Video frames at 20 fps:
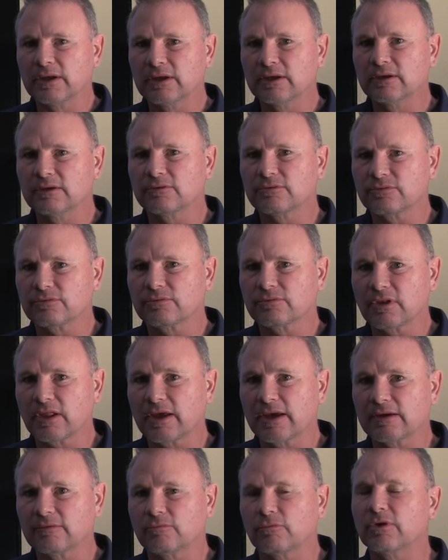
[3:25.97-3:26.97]
His
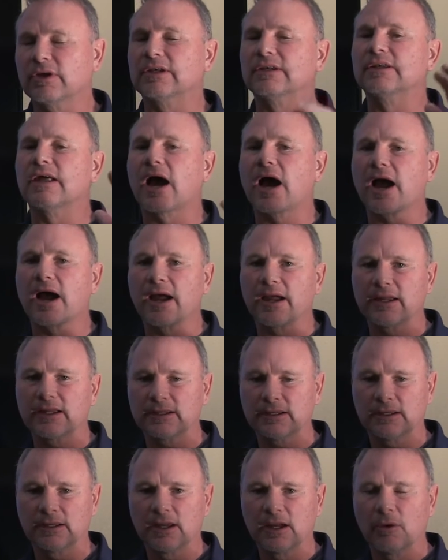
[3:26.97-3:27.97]
slave, we die.
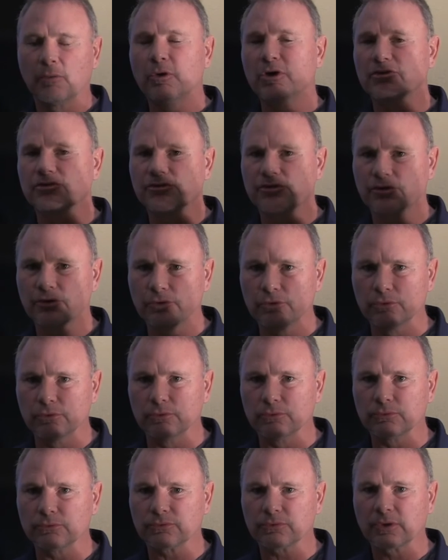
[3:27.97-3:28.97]
We
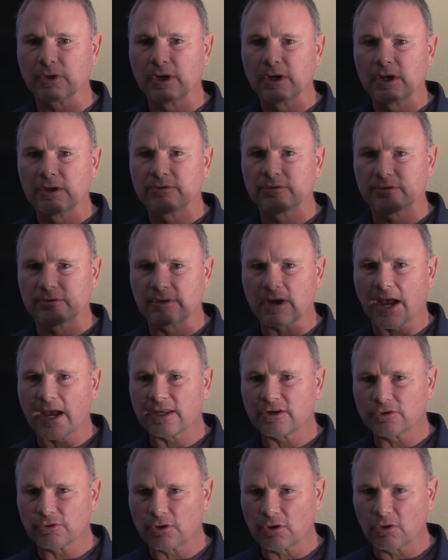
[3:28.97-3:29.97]
choose to
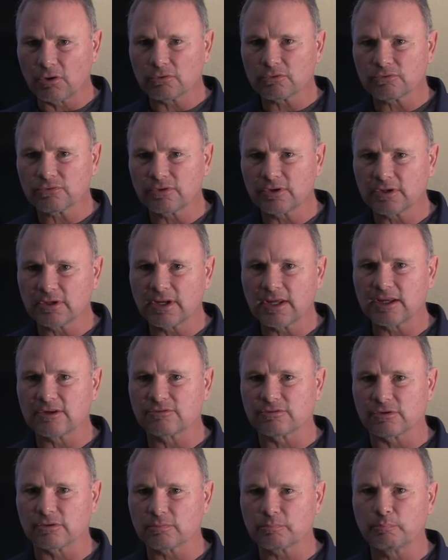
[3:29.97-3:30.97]
die to our own sin
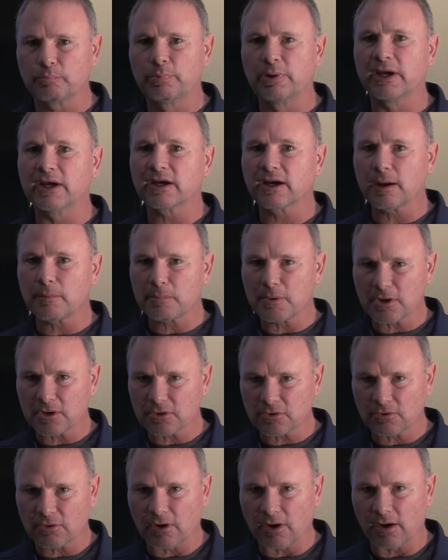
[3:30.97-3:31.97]
nature, pick up our
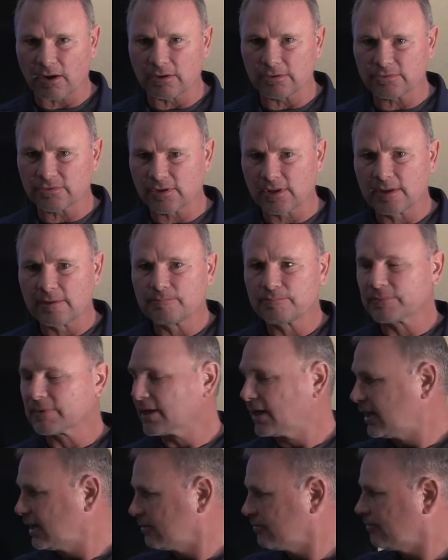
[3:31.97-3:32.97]
cross,
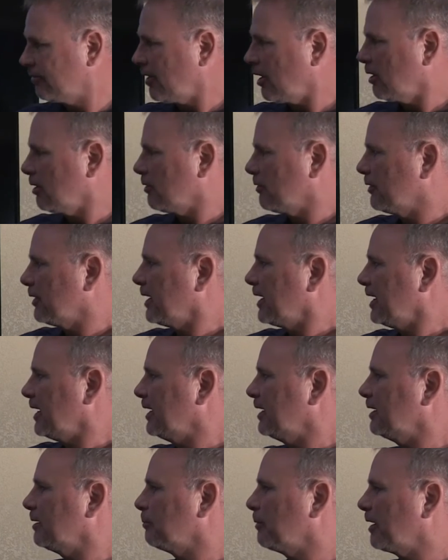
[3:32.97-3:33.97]
and follow
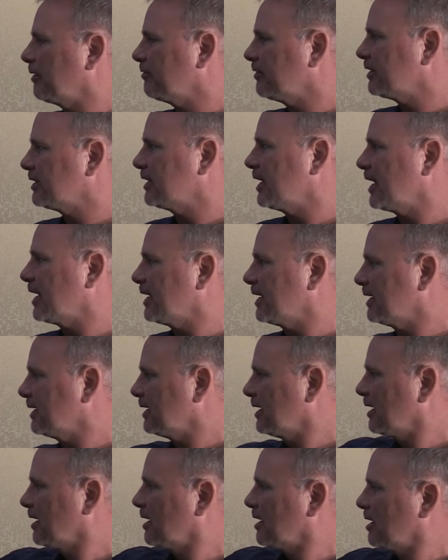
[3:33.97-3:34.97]
Him every day
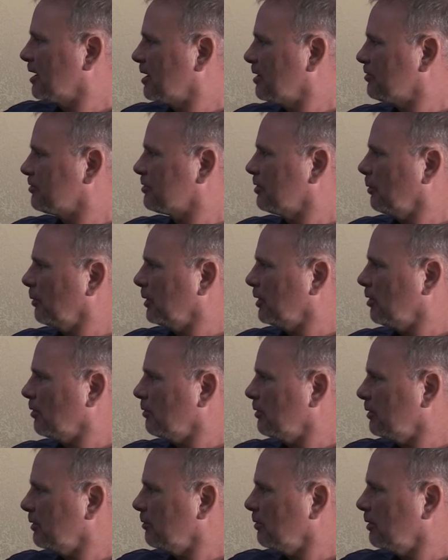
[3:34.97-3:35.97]
so we
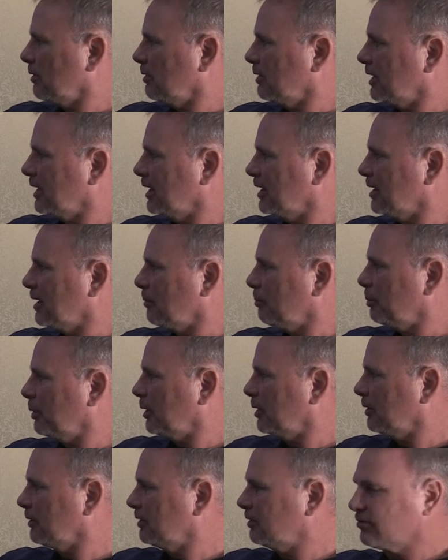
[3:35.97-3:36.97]
don't end up
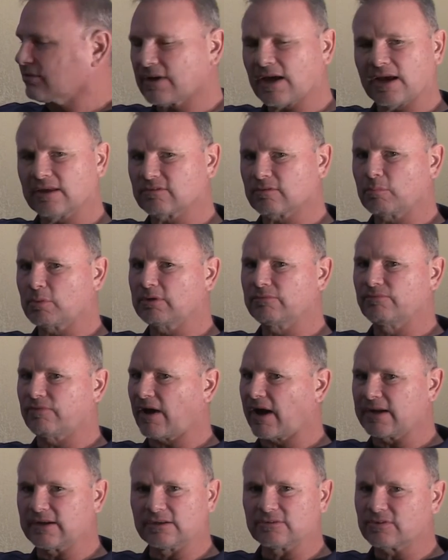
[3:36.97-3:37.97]
here. This guy's going to be
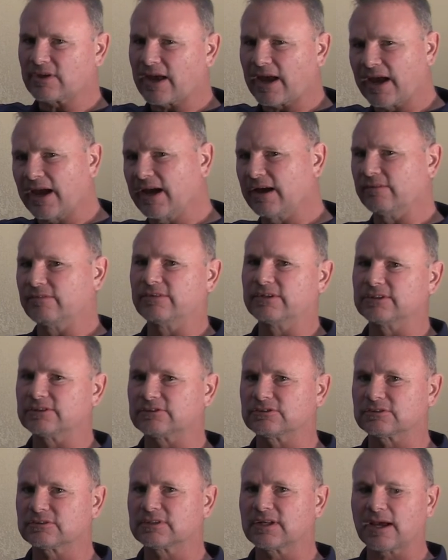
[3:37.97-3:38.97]
fighting us every
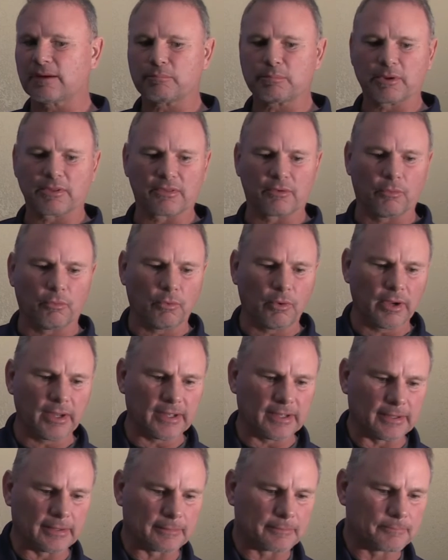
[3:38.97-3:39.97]
step of the
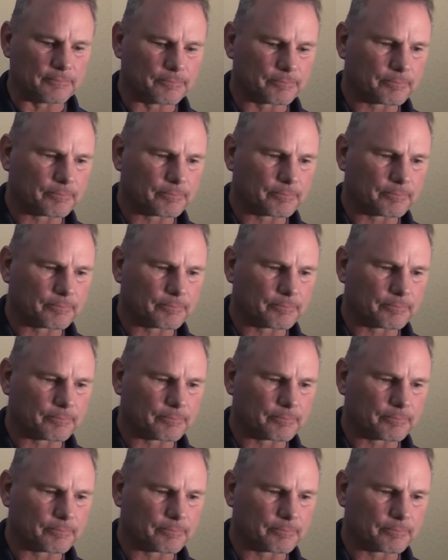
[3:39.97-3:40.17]
way.